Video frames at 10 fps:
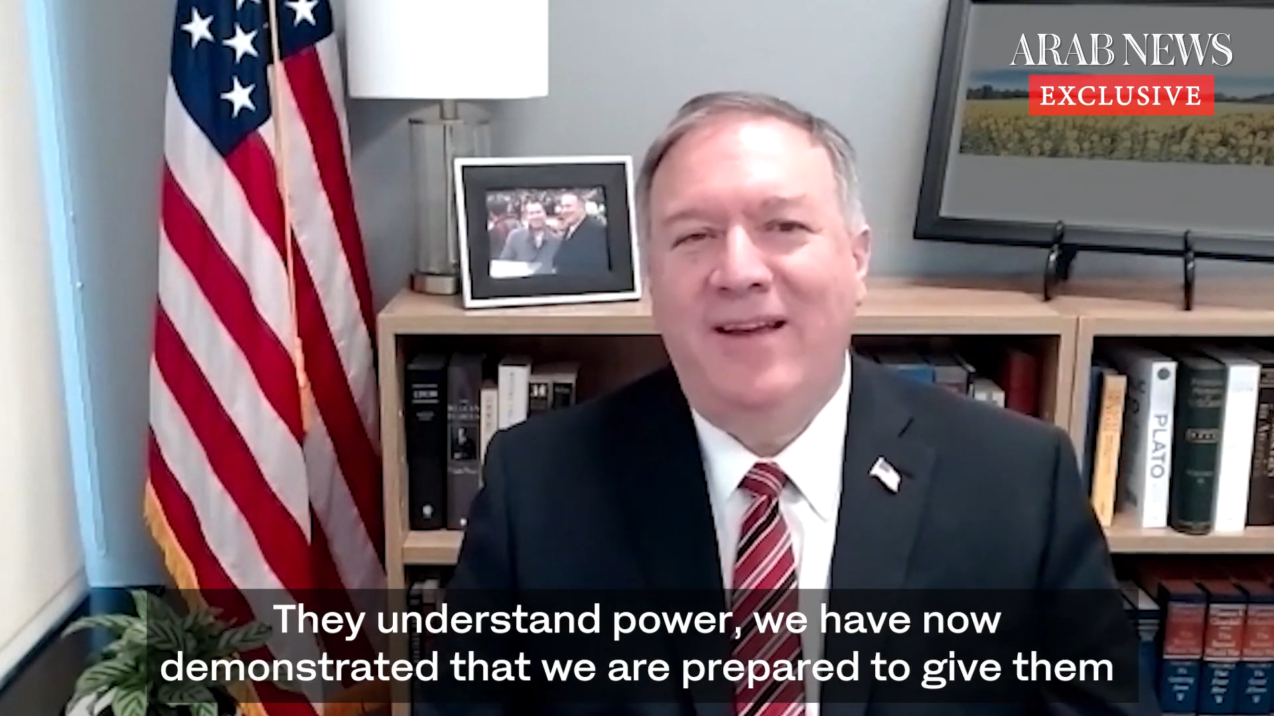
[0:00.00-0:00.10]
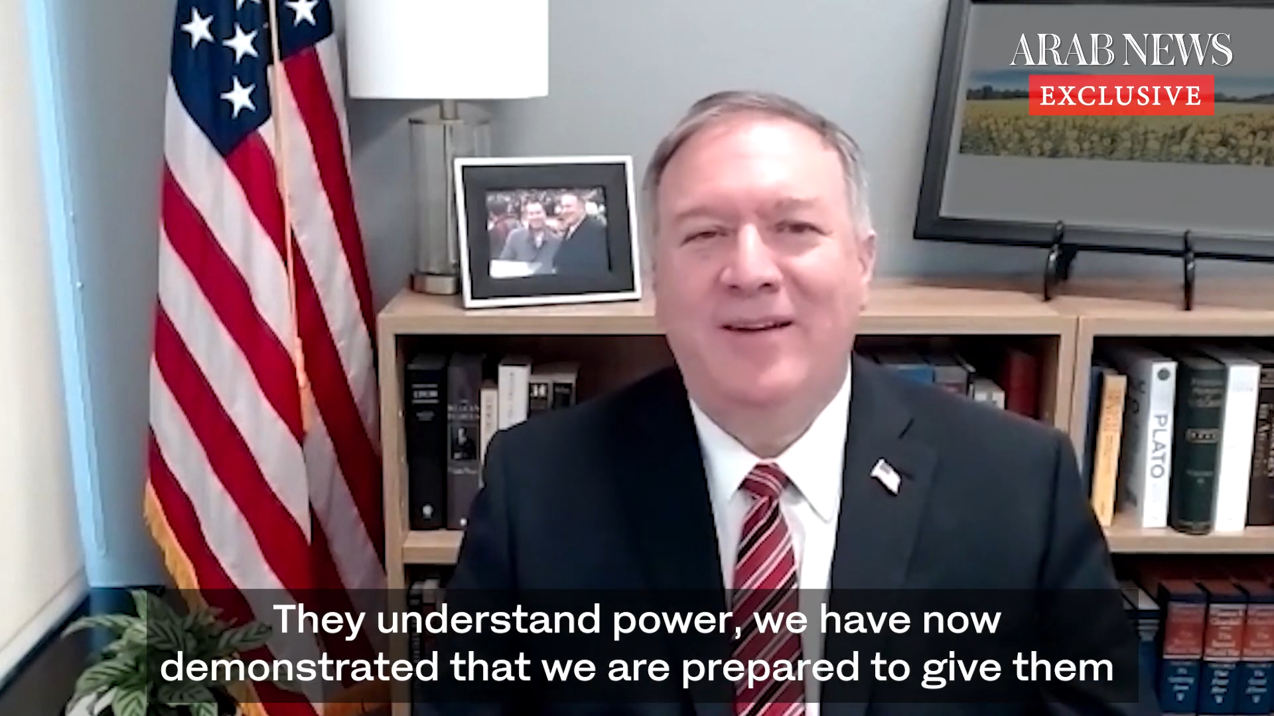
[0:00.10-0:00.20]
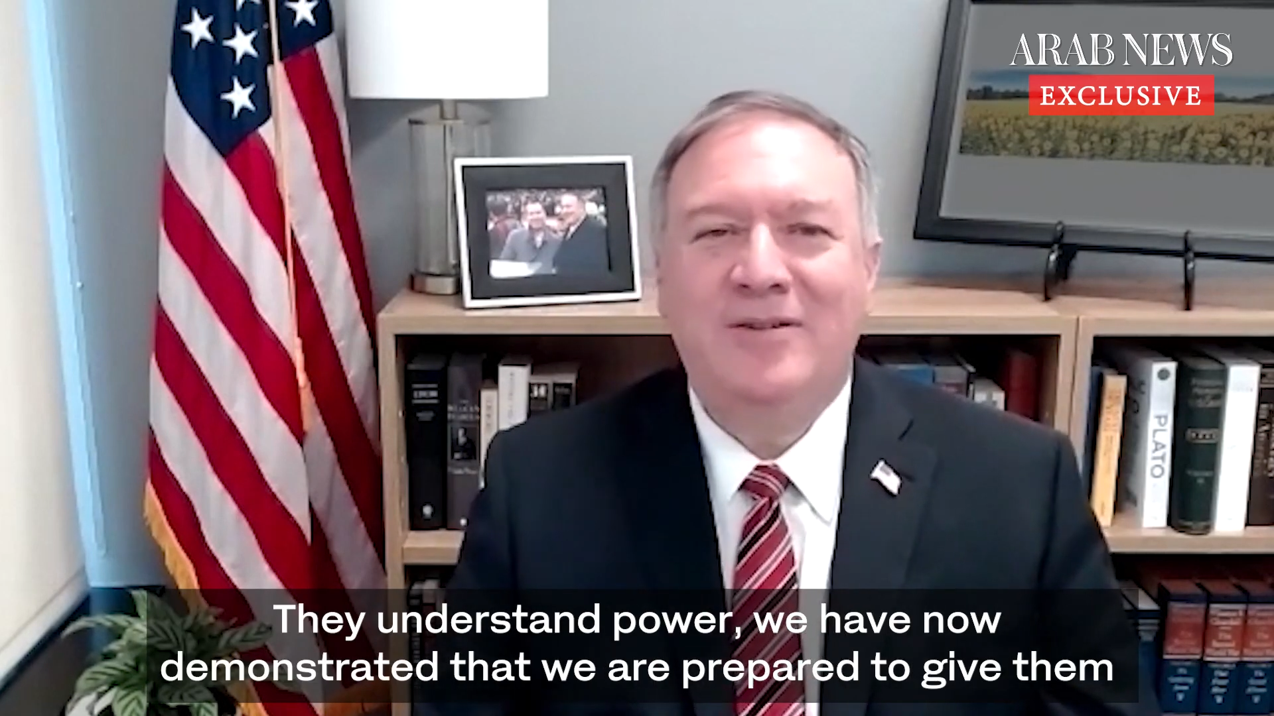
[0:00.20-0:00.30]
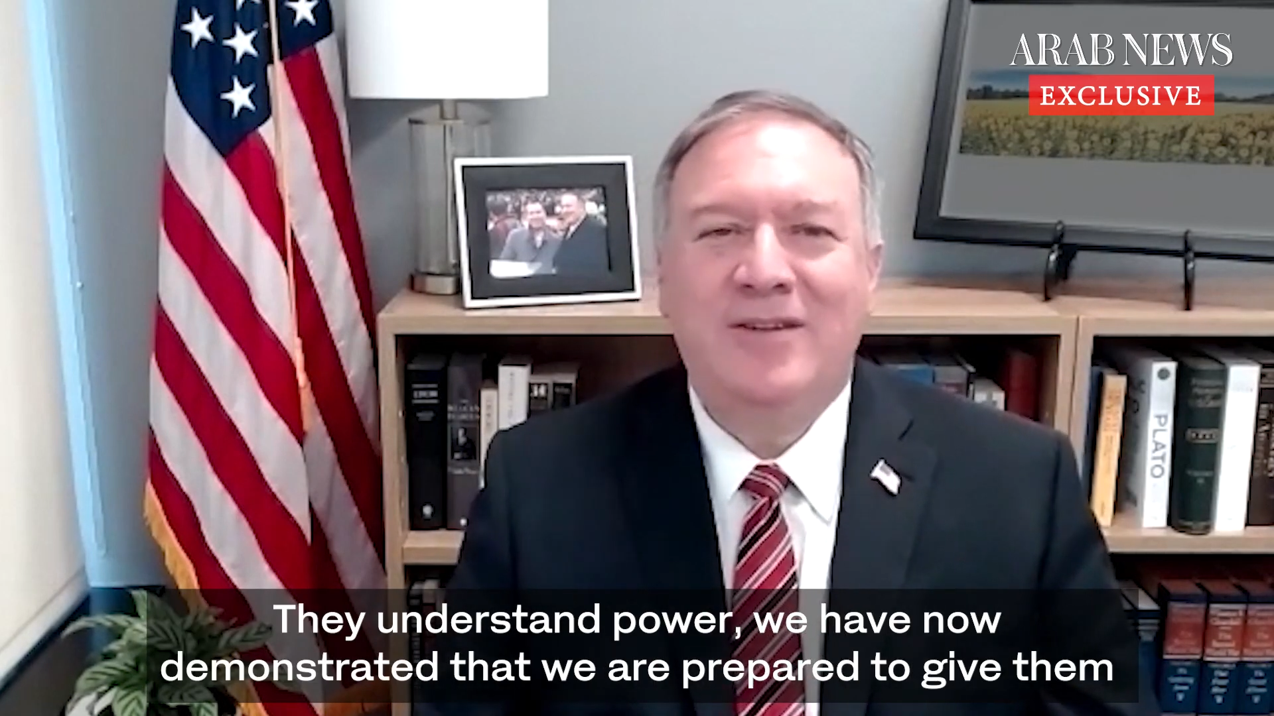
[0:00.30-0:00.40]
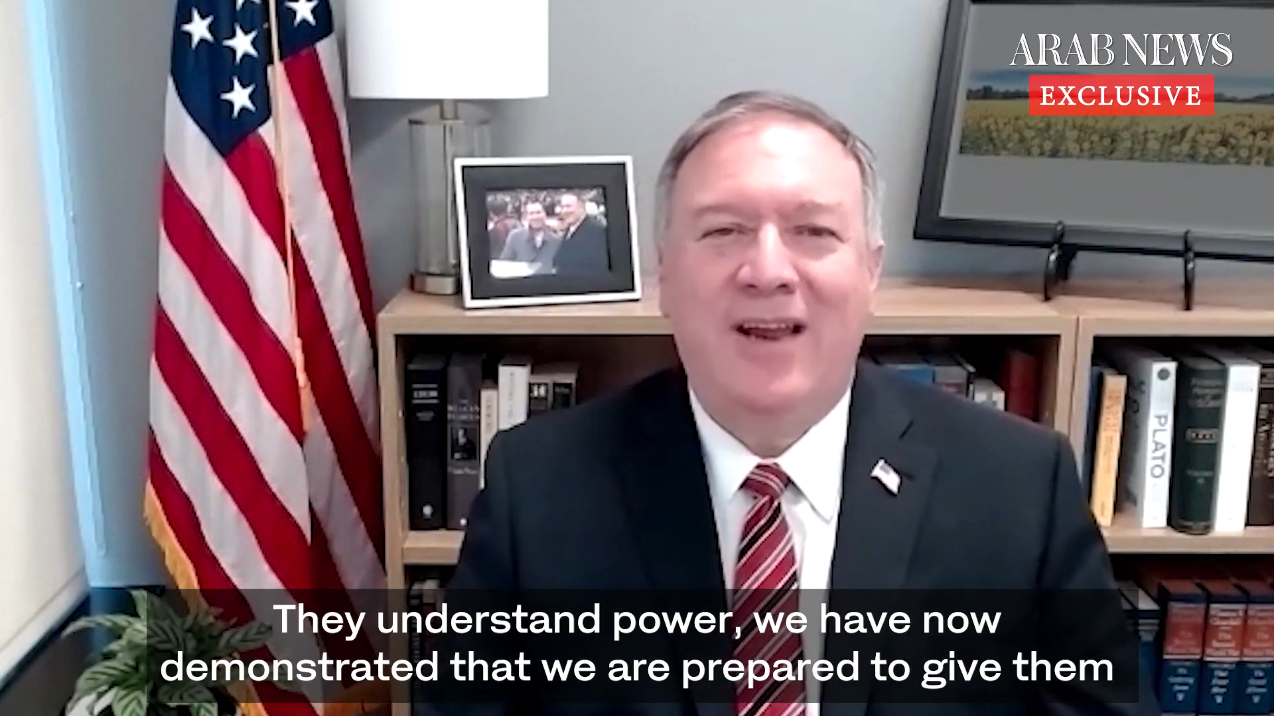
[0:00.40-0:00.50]
they
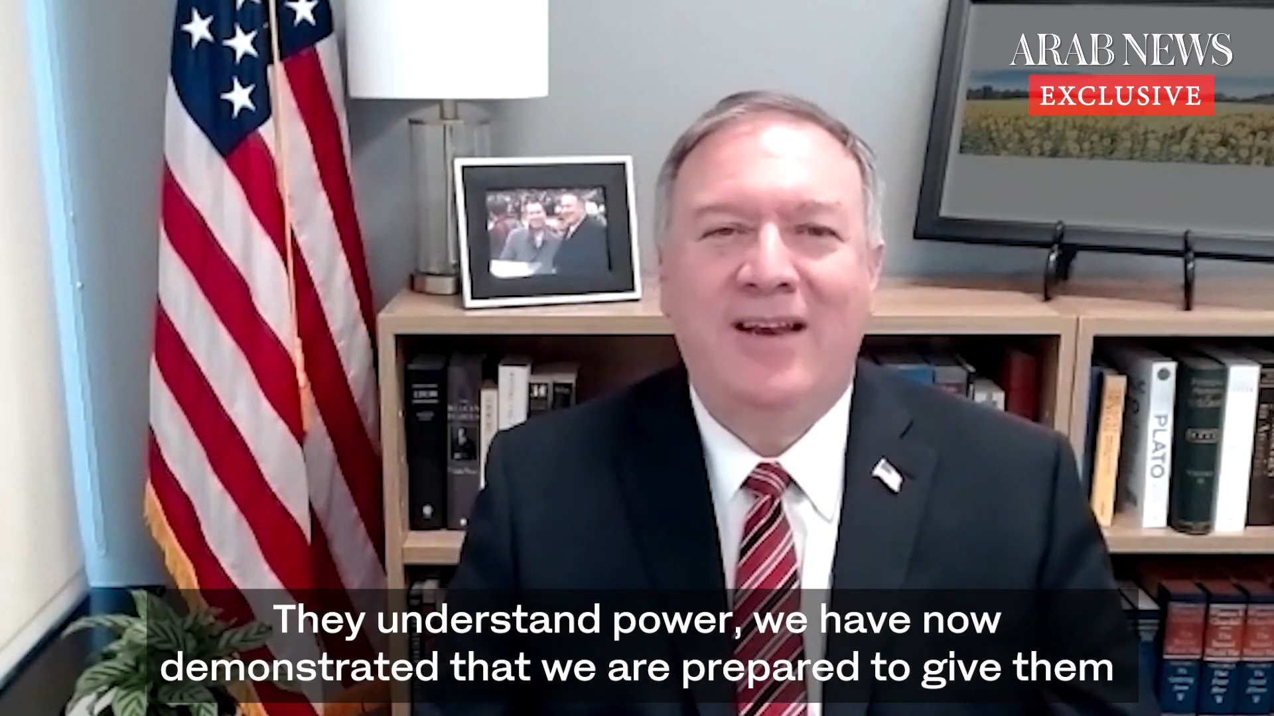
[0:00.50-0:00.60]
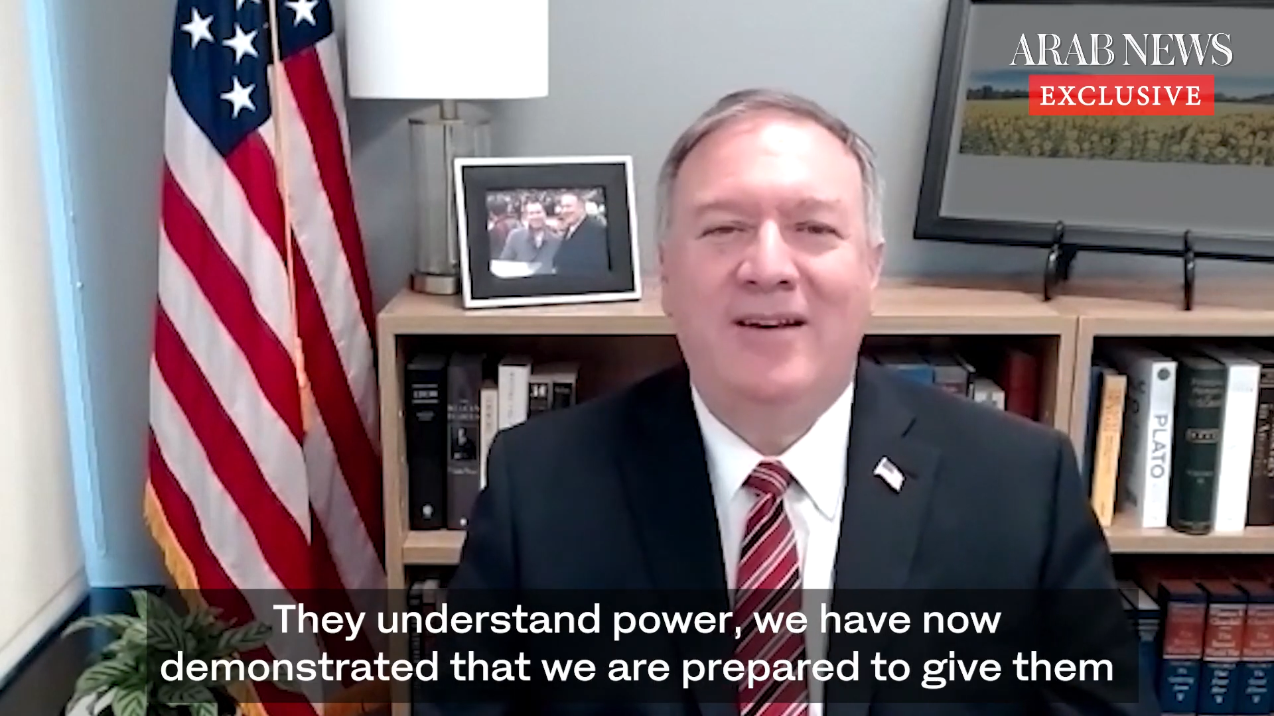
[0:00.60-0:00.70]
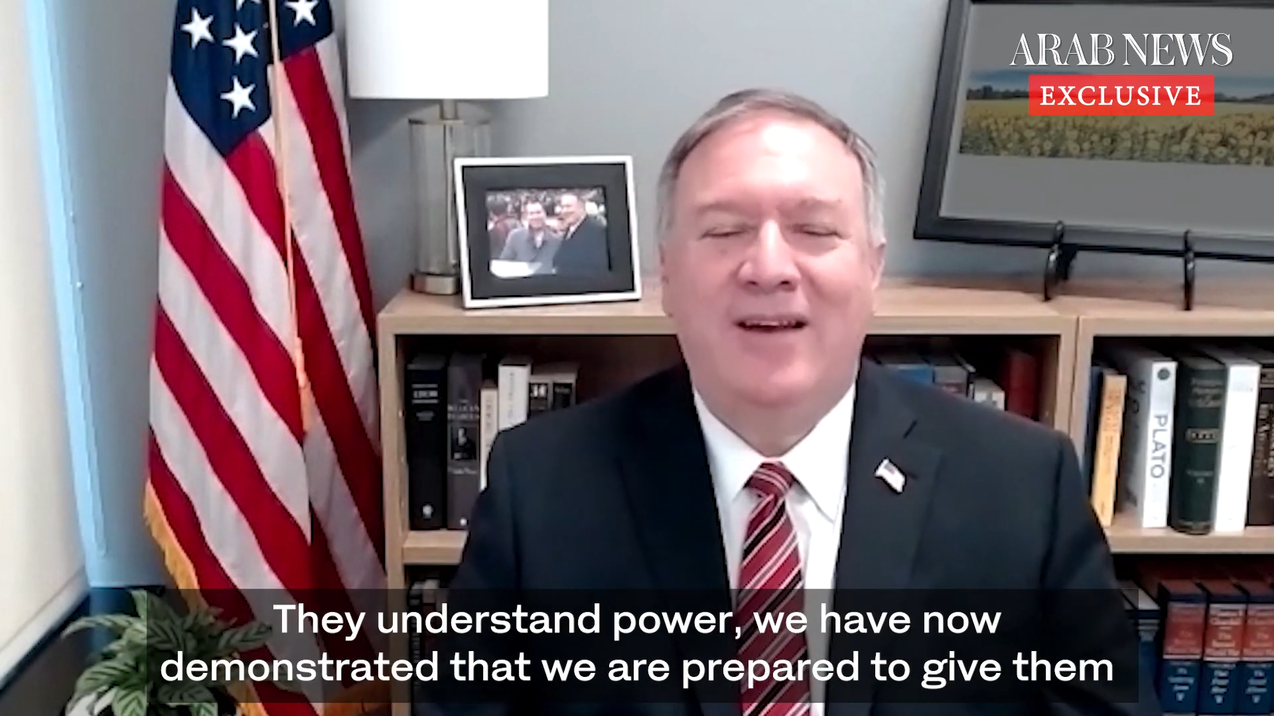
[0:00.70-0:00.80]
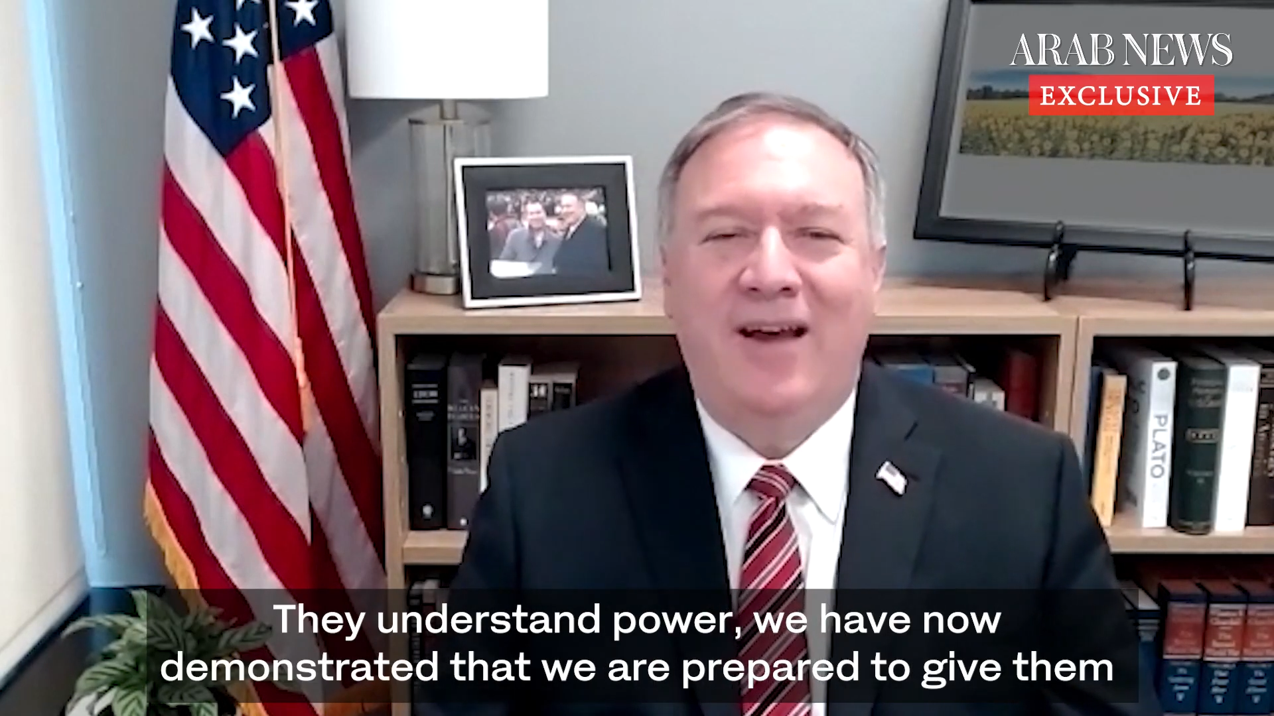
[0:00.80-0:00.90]
understand